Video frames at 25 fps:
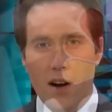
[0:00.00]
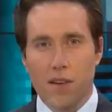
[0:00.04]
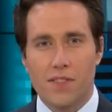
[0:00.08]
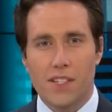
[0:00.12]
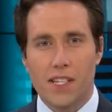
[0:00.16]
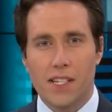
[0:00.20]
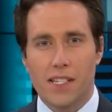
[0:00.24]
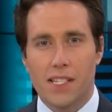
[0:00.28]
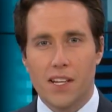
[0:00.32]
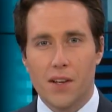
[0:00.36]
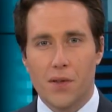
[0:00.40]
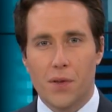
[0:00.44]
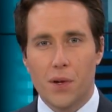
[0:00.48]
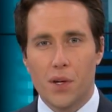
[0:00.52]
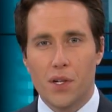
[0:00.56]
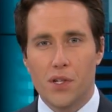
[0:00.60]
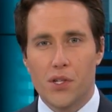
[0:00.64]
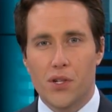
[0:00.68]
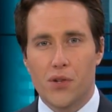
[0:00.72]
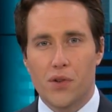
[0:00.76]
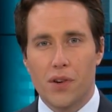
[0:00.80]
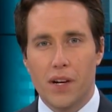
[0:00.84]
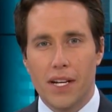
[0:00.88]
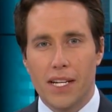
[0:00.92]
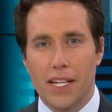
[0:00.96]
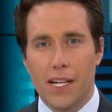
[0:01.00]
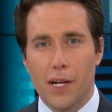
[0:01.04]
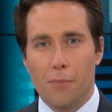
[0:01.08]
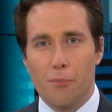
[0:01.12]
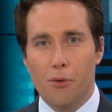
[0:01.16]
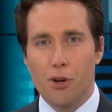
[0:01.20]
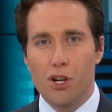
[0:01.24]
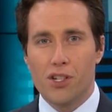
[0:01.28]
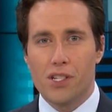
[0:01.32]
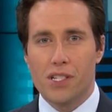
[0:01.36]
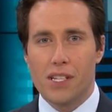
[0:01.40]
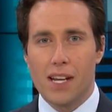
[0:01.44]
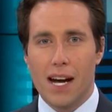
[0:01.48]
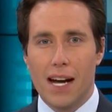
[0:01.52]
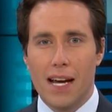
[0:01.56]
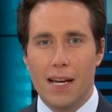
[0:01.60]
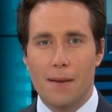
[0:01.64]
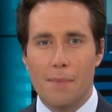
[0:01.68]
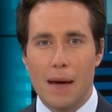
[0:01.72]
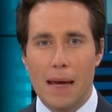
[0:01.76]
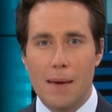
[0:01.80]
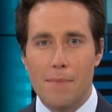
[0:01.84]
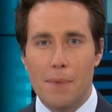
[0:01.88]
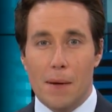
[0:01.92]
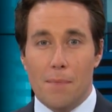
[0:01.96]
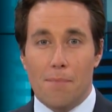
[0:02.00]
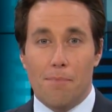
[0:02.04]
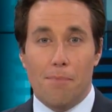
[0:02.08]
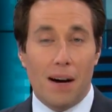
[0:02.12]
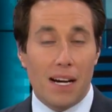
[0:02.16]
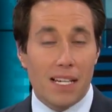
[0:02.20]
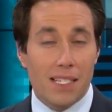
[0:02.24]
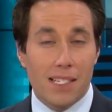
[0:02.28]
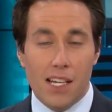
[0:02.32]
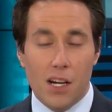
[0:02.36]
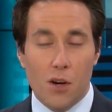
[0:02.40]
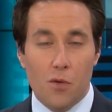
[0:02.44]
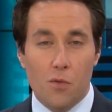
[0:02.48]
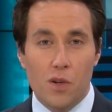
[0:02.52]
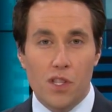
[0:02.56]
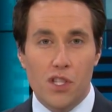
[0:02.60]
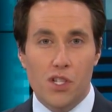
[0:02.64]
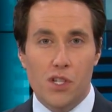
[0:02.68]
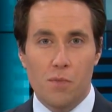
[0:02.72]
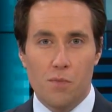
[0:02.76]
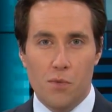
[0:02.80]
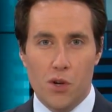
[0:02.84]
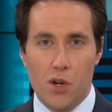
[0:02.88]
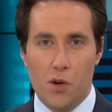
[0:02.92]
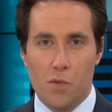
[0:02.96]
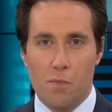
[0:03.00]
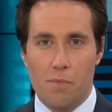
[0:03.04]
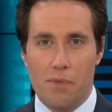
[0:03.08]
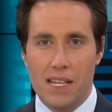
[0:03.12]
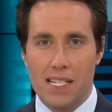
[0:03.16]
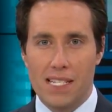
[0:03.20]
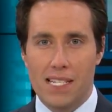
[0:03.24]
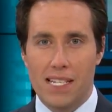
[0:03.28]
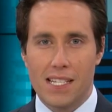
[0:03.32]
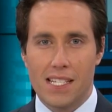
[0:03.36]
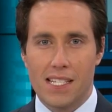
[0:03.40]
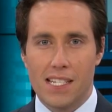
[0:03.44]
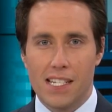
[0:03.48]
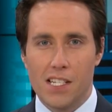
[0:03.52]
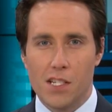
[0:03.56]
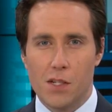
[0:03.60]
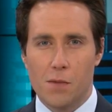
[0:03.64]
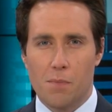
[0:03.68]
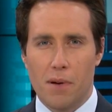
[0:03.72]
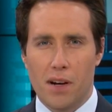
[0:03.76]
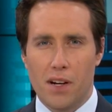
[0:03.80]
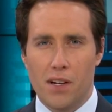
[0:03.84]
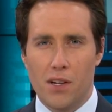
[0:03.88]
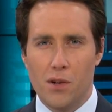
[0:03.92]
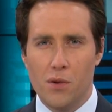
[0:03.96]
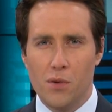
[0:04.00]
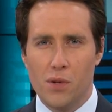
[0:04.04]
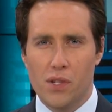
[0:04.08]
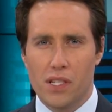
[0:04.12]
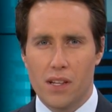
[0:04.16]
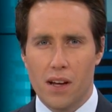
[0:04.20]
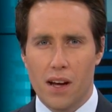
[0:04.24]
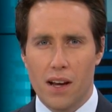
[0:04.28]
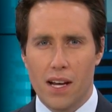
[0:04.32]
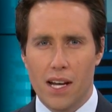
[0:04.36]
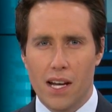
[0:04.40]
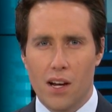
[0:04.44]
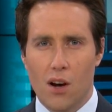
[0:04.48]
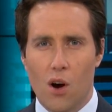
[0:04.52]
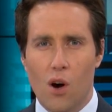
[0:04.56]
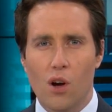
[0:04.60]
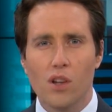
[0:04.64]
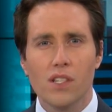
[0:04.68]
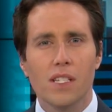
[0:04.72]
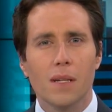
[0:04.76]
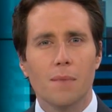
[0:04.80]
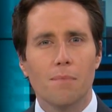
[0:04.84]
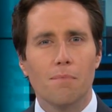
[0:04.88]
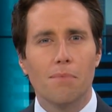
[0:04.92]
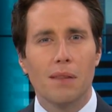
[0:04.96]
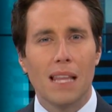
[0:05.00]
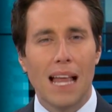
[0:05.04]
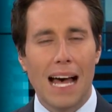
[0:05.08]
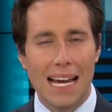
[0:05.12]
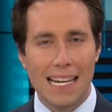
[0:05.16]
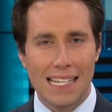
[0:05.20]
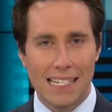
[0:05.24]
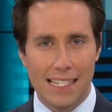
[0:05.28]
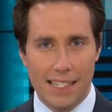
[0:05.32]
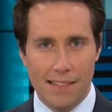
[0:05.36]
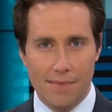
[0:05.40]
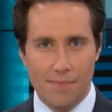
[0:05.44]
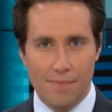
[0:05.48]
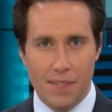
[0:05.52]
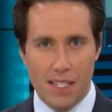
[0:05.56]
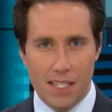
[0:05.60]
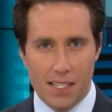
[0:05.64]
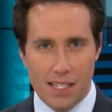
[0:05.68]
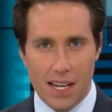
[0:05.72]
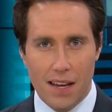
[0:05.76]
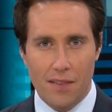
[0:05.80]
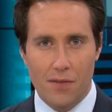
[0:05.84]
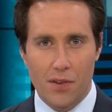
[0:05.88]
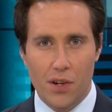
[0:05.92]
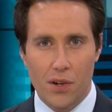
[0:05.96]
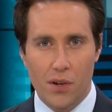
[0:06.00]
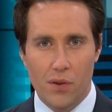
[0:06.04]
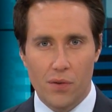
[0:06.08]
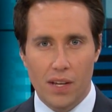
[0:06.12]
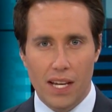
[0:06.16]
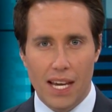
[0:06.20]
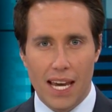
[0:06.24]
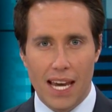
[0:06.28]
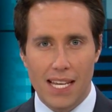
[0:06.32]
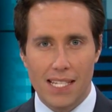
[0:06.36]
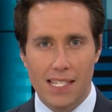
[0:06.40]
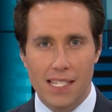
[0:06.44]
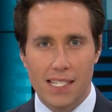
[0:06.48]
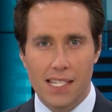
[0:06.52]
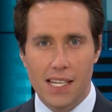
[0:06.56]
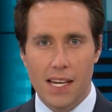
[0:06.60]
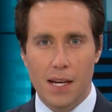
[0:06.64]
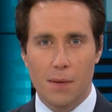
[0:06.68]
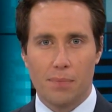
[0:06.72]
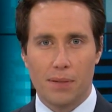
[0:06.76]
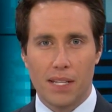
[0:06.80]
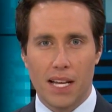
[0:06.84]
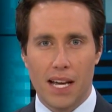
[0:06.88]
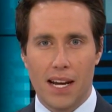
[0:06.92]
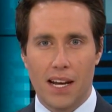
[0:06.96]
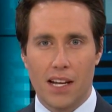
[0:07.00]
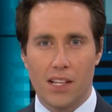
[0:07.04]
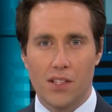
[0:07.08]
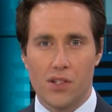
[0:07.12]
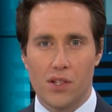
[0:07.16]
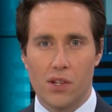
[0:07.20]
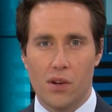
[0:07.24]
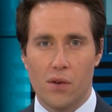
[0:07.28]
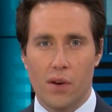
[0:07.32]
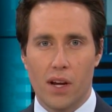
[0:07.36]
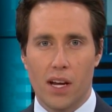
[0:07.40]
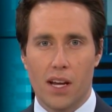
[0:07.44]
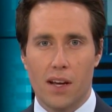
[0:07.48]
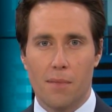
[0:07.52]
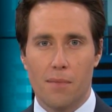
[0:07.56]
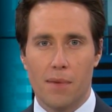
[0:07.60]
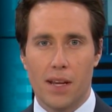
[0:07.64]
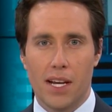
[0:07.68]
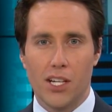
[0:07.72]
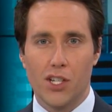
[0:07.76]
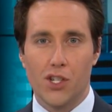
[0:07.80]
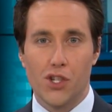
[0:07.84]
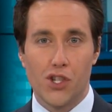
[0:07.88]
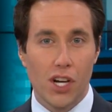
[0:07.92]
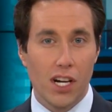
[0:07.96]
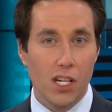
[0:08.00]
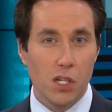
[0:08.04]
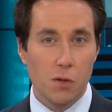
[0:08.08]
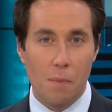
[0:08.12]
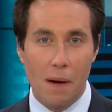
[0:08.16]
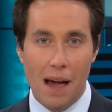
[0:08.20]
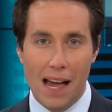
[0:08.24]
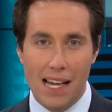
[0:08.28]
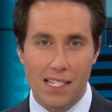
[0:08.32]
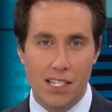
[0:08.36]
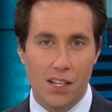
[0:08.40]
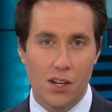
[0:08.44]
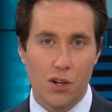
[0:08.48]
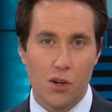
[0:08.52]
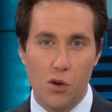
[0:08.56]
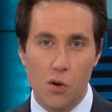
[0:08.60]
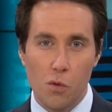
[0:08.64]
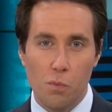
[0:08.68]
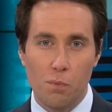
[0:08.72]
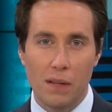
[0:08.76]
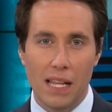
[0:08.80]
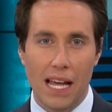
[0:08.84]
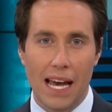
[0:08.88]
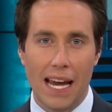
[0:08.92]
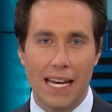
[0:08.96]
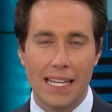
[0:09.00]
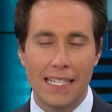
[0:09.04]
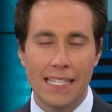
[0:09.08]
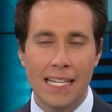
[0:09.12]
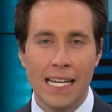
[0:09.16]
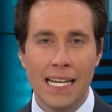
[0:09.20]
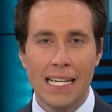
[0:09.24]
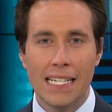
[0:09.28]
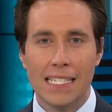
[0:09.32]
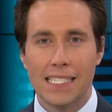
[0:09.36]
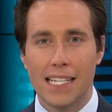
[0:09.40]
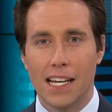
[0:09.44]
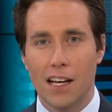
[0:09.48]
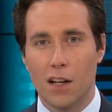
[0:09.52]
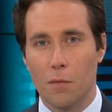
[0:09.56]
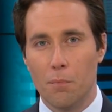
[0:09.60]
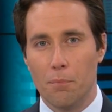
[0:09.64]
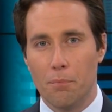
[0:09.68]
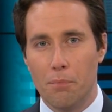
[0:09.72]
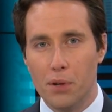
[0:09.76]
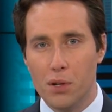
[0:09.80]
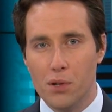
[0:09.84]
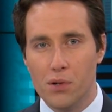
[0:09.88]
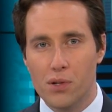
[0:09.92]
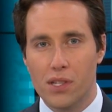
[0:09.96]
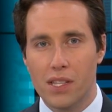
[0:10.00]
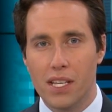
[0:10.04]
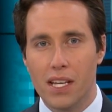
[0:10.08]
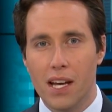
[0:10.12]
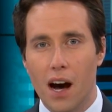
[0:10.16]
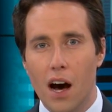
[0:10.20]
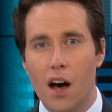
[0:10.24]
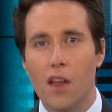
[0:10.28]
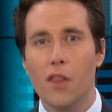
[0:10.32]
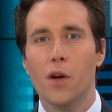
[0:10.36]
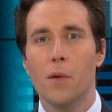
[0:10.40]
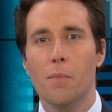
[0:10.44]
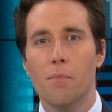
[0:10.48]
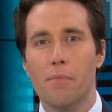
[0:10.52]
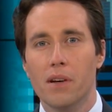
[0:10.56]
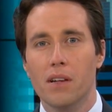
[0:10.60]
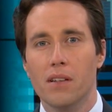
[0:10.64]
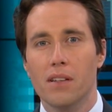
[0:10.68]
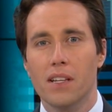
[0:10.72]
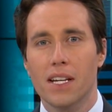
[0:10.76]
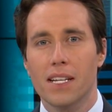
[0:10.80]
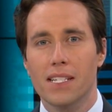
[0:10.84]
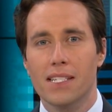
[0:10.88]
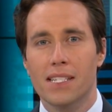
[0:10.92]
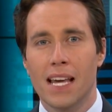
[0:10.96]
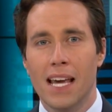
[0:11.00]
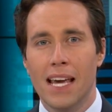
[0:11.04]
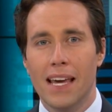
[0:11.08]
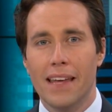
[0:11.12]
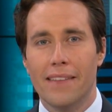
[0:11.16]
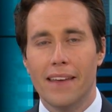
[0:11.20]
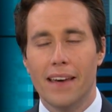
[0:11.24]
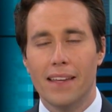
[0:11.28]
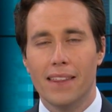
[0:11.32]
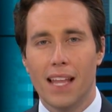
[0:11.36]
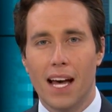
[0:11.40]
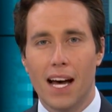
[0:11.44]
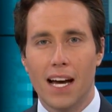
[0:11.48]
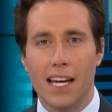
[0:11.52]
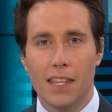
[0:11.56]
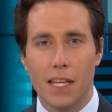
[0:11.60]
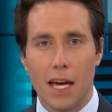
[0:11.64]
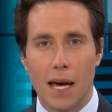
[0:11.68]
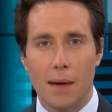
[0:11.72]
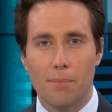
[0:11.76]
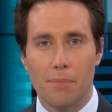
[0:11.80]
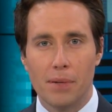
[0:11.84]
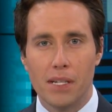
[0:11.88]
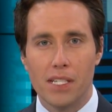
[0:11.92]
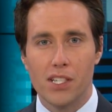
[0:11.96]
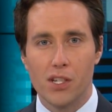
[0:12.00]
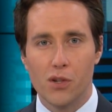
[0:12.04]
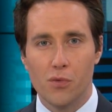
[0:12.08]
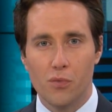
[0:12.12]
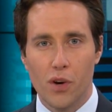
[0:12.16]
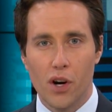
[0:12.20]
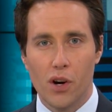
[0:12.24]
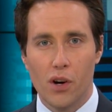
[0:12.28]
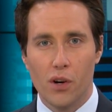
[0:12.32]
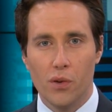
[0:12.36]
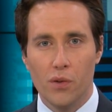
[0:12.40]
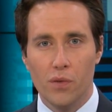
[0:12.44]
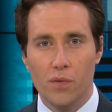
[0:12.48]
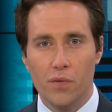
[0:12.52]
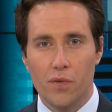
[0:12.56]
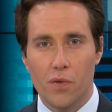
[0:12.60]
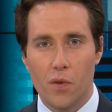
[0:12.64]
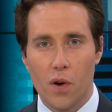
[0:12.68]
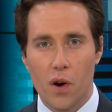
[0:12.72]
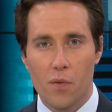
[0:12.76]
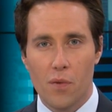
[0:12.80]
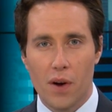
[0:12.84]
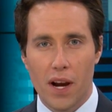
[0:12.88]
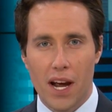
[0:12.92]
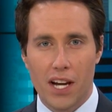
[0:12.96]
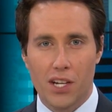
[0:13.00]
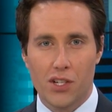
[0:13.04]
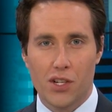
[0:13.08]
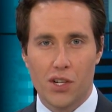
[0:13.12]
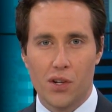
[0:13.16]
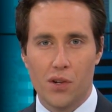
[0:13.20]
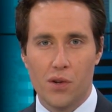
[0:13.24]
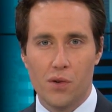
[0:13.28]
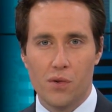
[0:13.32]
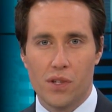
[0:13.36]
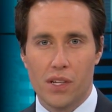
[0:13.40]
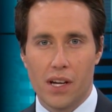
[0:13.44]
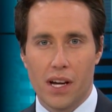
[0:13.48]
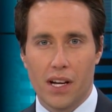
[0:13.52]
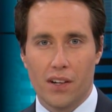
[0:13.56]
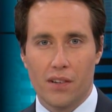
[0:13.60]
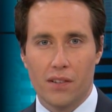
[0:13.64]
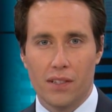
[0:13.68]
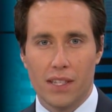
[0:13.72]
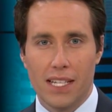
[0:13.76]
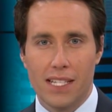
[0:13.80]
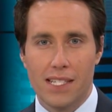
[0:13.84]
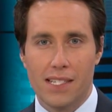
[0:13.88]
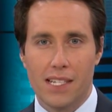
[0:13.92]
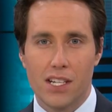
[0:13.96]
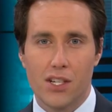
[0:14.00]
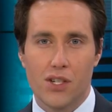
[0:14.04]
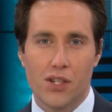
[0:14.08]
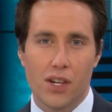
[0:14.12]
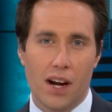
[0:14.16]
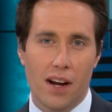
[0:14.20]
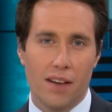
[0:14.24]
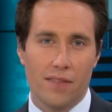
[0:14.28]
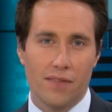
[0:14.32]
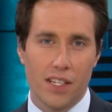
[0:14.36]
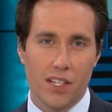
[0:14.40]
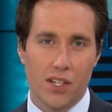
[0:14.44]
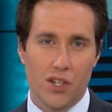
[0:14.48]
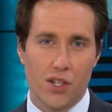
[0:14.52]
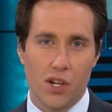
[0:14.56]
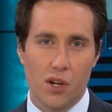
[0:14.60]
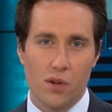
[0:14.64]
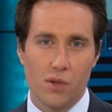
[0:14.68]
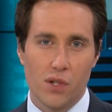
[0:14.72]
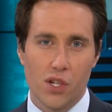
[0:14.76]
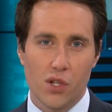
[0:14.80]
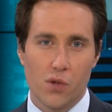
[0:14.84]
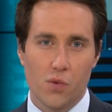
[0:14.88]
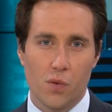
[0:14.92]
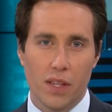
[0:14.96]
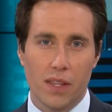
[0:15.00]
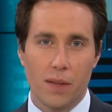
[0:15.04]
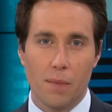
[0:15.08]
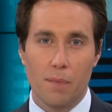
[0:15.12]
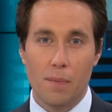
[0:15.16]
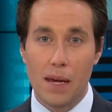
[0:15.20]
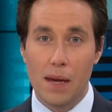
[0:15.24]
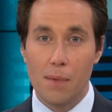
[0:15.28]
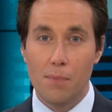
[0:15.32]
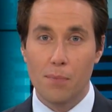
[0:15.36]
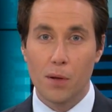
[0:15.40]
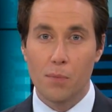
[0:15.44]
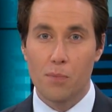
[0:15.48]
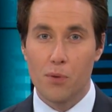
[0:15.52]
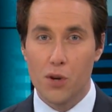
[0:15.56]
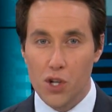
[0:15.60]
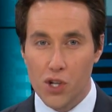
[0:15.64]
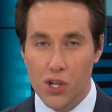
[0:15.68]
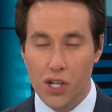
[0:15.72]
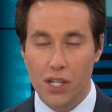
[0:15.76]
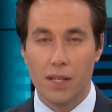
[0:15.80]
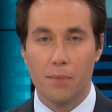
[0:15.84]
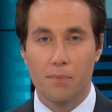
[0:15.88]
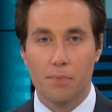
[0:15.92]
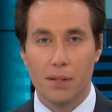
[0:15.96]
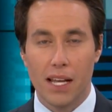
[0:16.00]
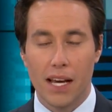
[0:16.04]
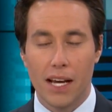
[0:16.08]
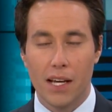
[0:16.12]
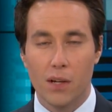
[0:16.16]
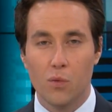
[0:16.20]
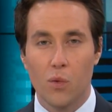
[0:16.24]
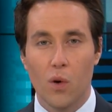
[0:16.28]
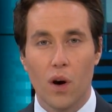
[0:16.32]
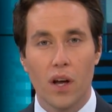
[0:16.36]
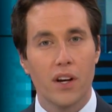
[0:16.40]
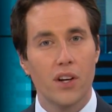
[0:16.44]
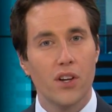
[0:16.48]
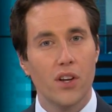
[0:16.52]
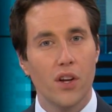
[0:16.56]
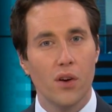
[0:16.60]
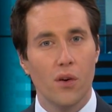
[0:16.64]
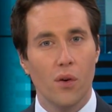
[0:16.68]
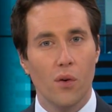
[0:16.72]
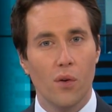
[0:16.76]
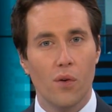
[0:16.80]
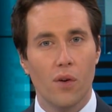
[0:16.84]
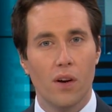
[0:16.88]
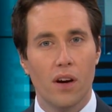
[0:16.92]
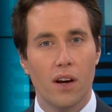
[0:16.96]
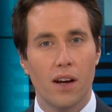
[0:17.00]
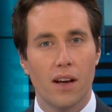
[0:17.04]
Part of 63rd Street near Brookside may be buzzing with some new businesses, but a new study calls it blighted. This afternoon, the Kansas City Planning and Zoning Committee just passed a new plan to help boost the other buildings that line that busy road. 41 Action News anchor Lindsay Shively shows us what the people pushing the plan want to do.